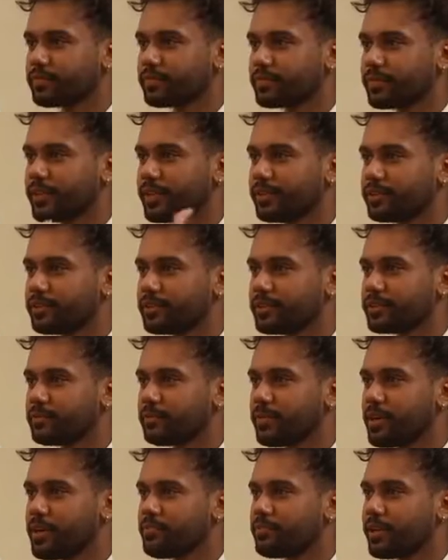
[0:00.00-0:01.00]
your
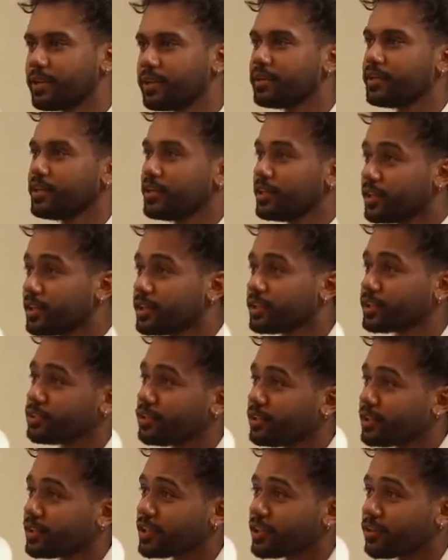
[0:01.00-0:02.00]
relationship for good.
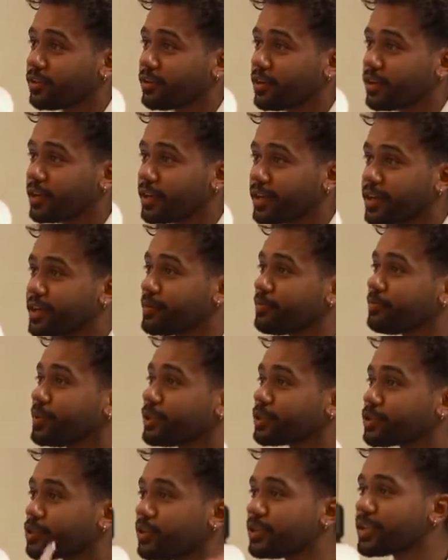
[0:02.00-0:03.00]
And if
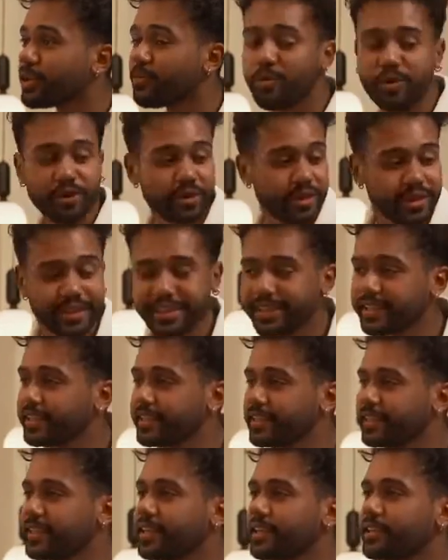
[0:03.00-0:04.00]
maybe that is
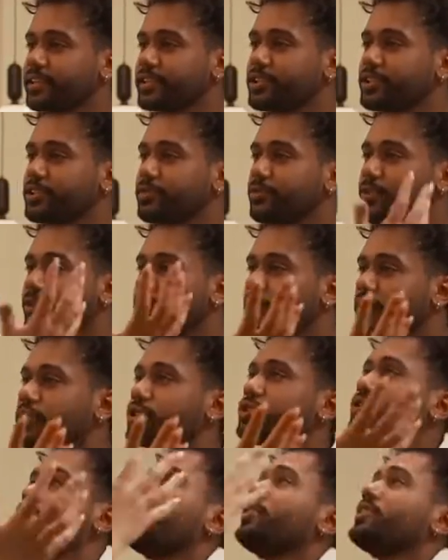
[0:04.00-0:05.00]
someone you are so much in
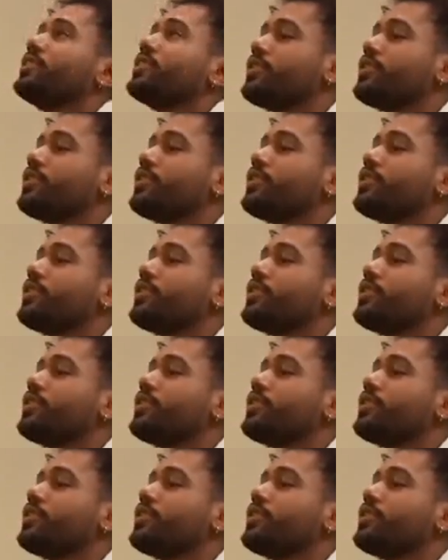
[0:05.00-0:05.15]
love with,